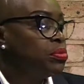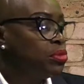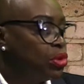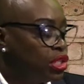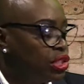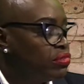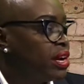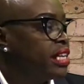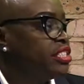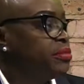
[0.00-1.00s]

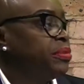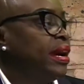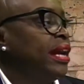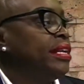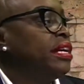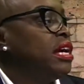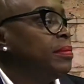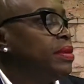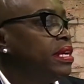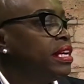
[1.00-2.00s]
moisturize your body
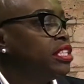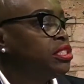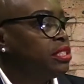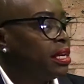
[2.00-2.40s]
because